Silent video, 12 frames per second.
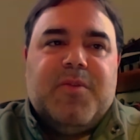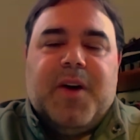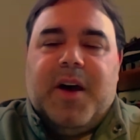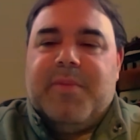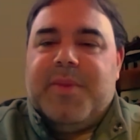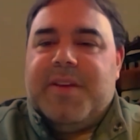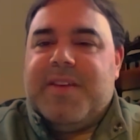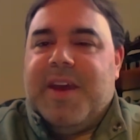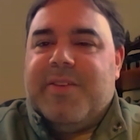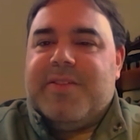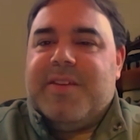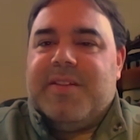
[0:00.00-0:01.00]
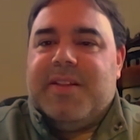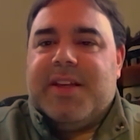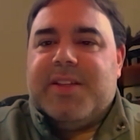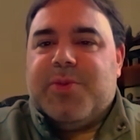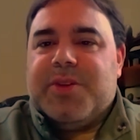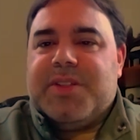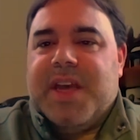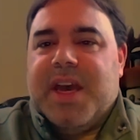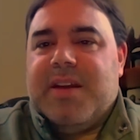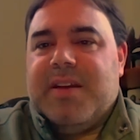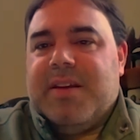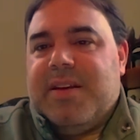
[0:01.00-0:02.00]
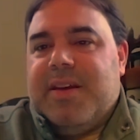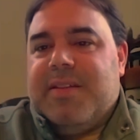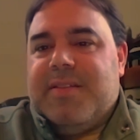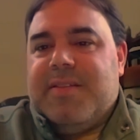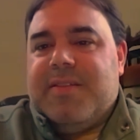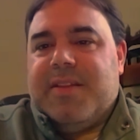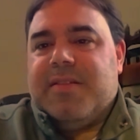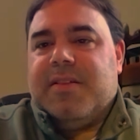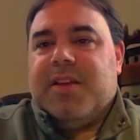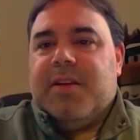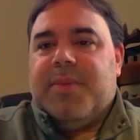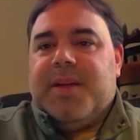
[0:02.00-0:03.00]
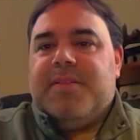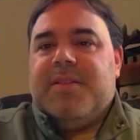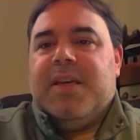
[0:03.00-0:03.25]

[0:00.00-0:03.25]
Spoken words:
volume discounts can the lessors get, and it's a little bit